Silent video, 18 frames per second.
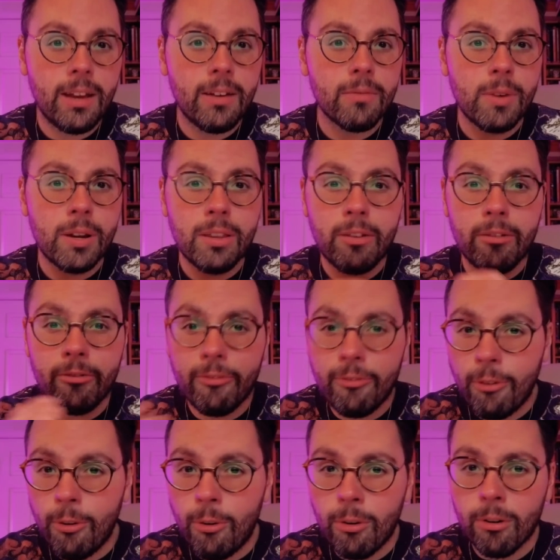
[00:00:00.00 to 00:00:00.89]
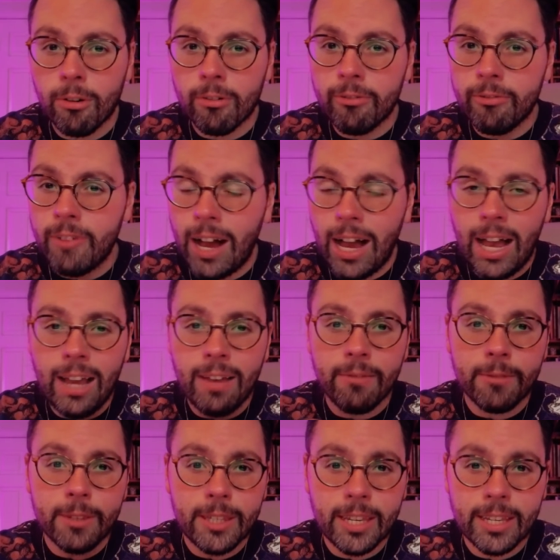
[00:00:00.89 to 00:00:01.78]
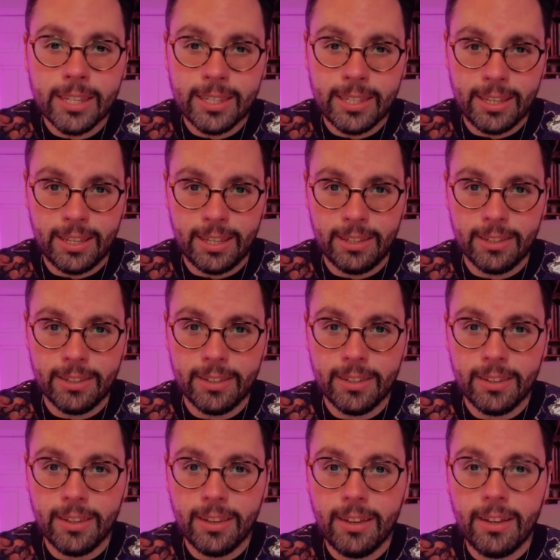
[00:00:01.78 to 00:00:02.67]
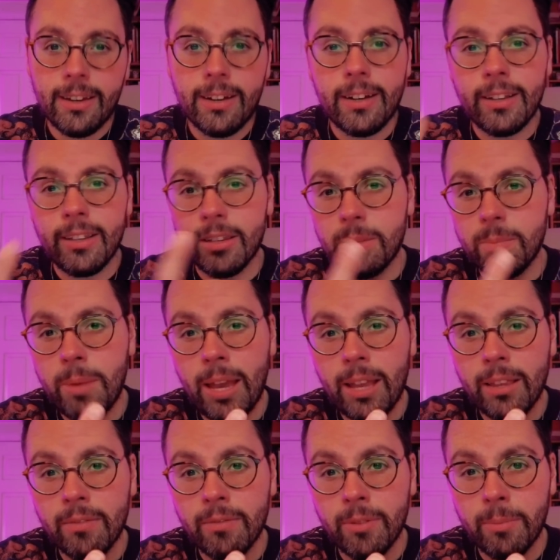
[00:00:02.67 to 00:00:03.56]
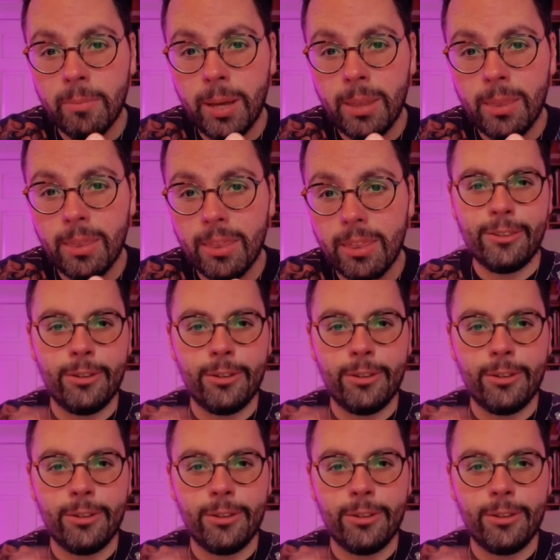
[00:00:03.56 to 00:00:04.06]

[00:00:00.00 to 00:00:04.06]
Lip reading: rather than 4, 5, 6 cities in the span of a month.